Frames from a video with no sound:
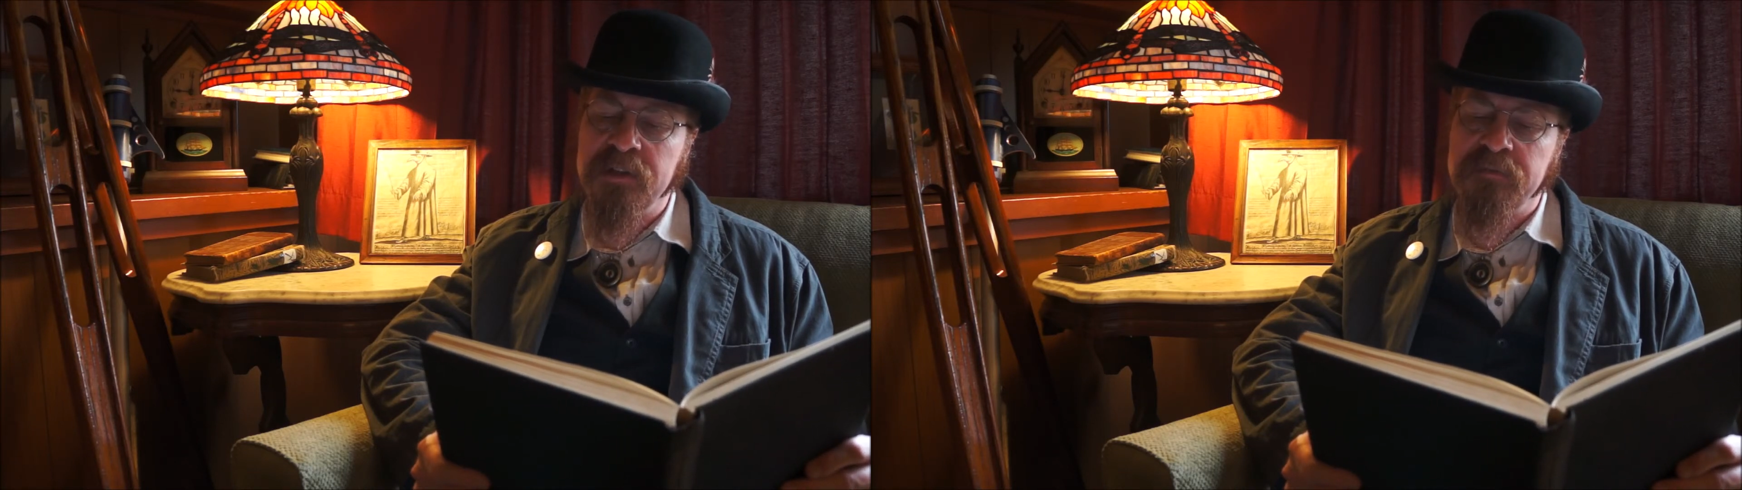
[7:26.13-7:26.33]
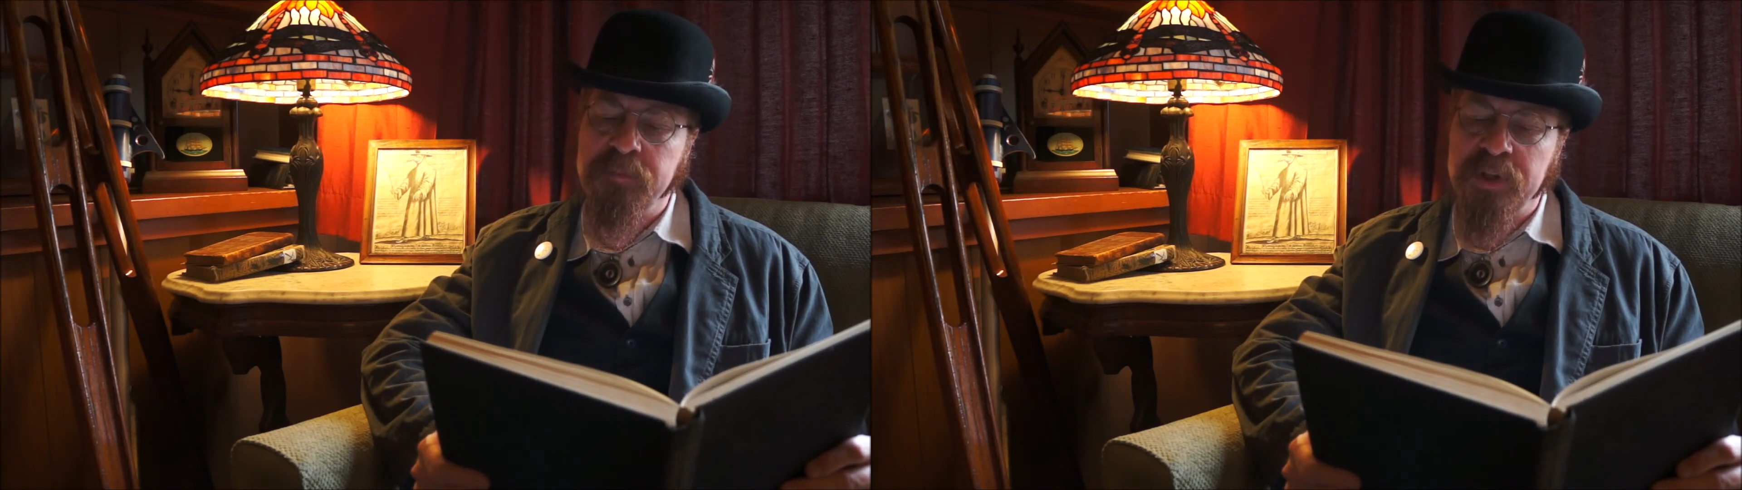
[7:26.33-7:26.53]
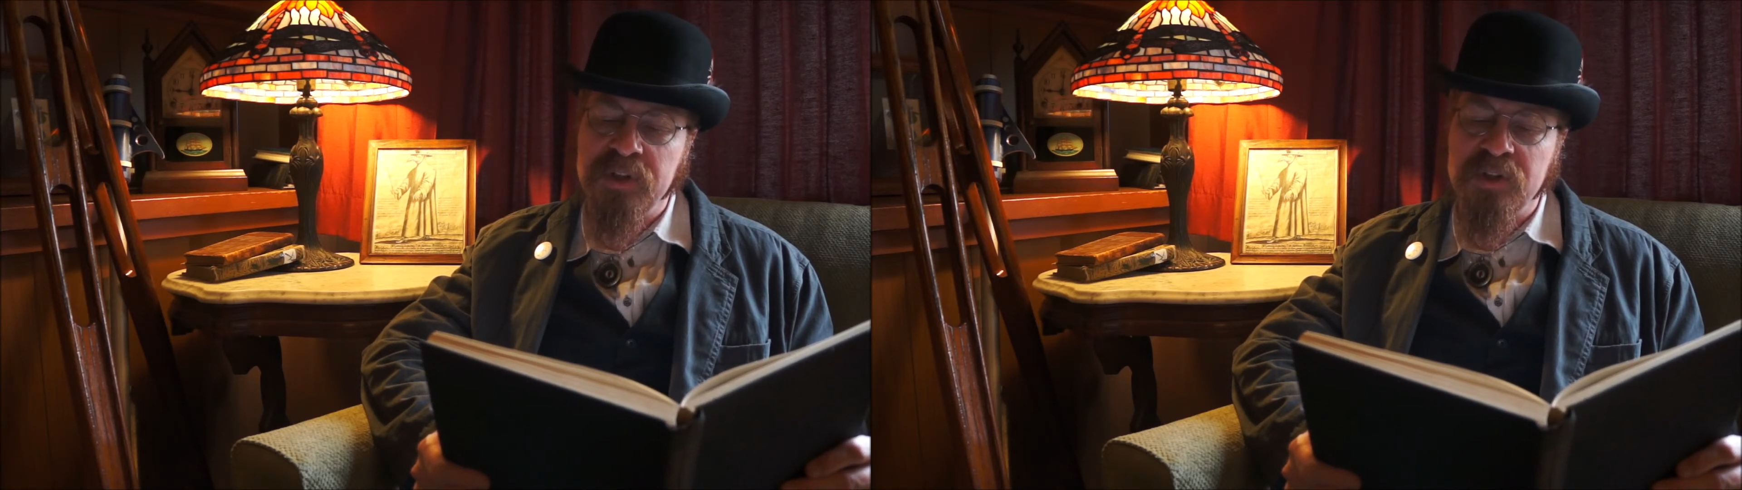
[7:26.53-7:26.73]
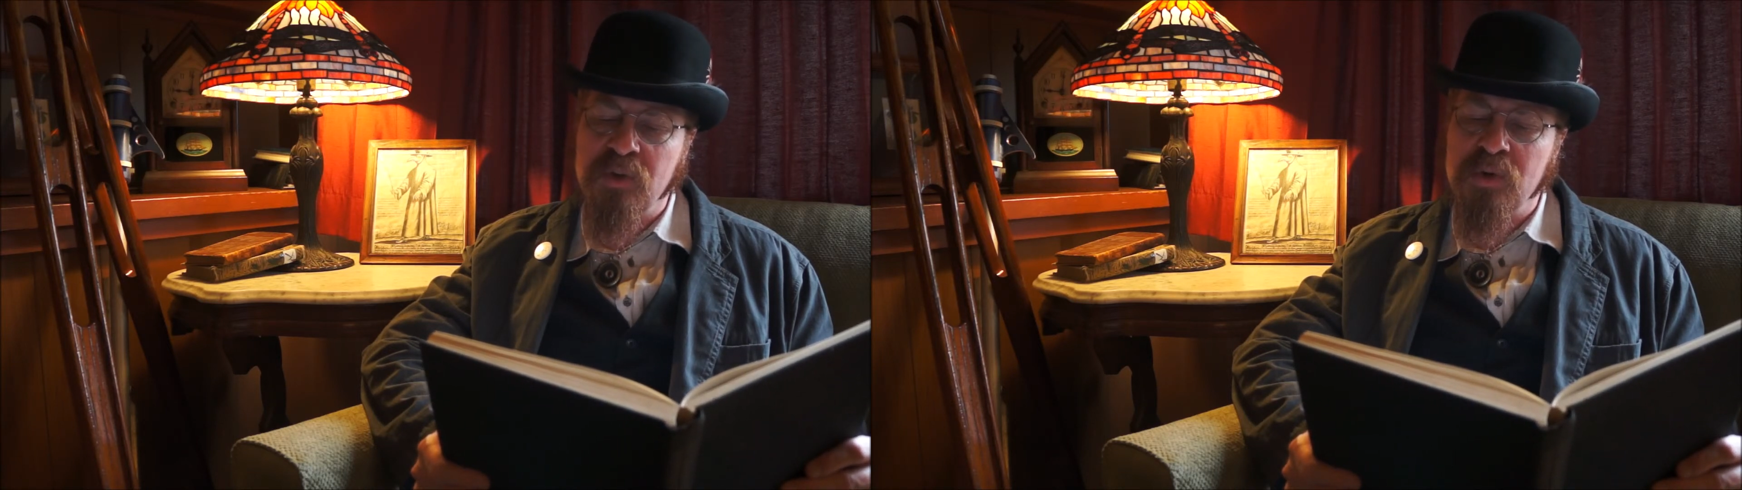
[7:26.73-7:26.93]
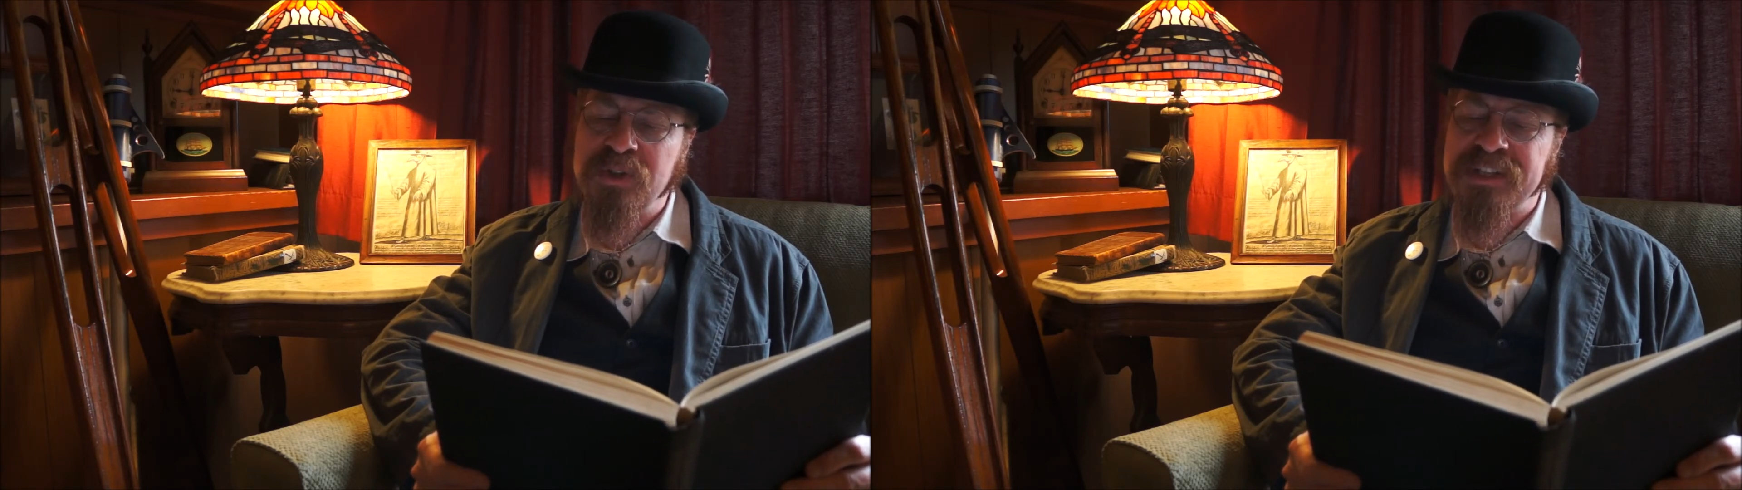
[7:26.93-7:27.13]
if bird
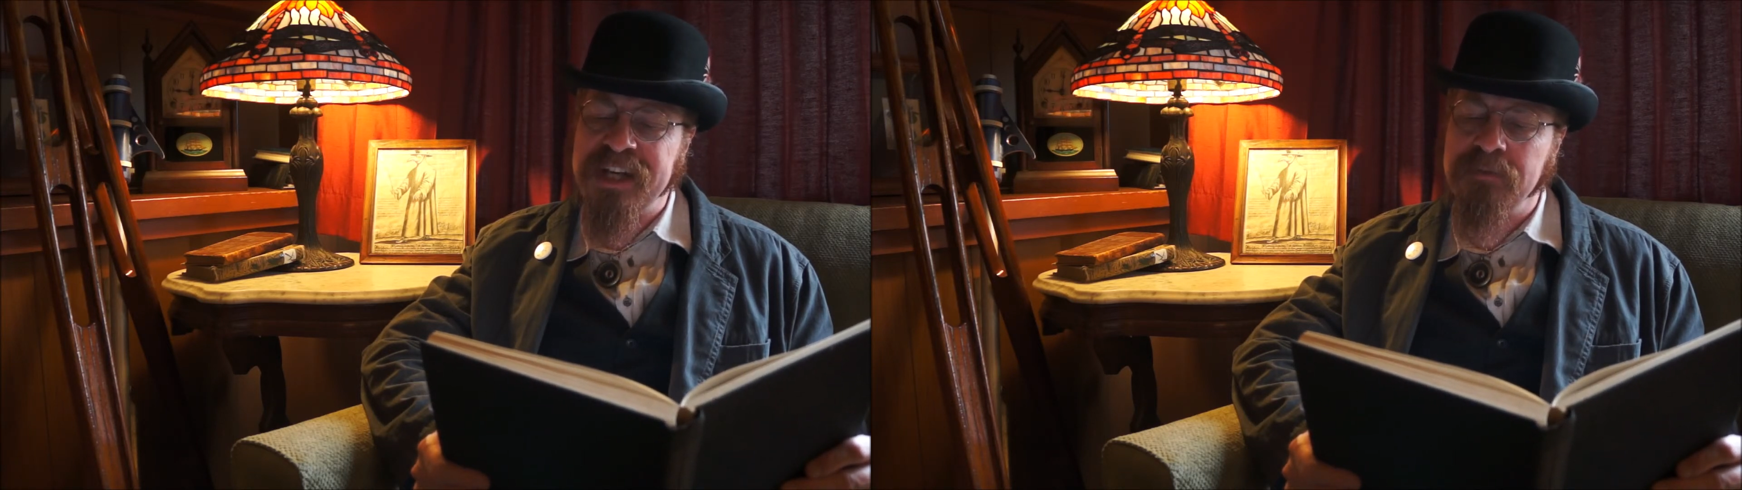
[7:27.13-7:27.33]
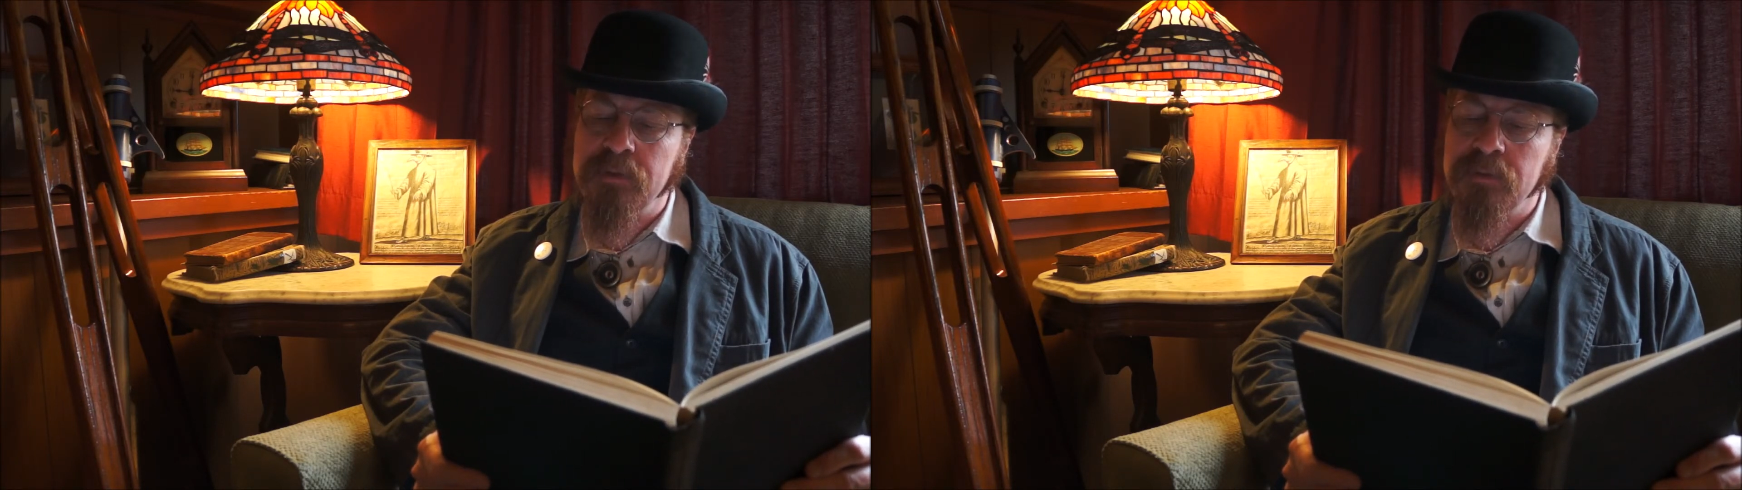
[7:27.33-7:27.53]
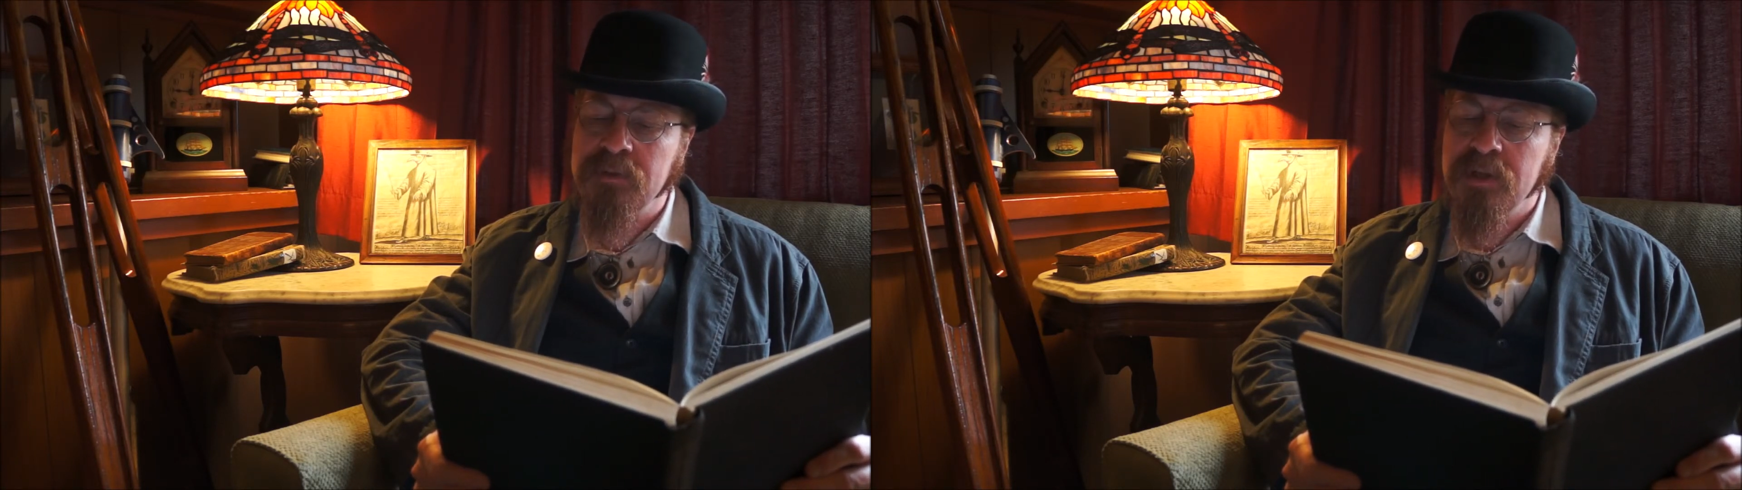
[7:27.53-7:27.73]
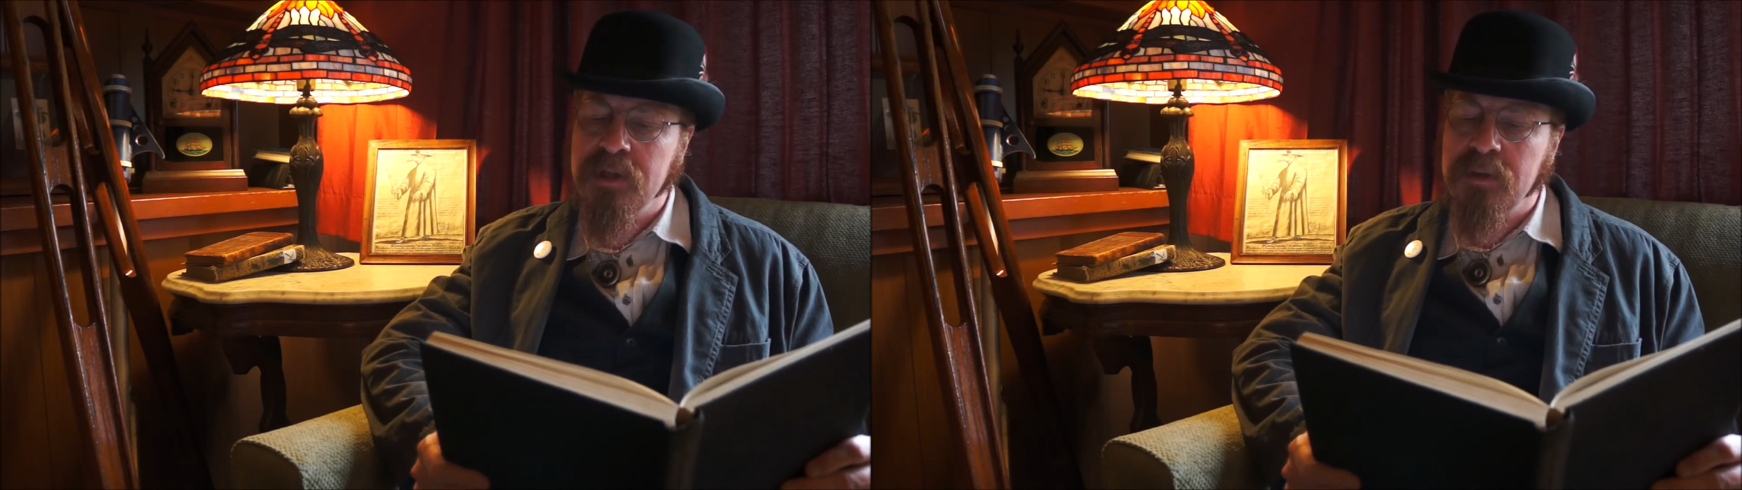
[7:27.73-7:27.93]
or devil,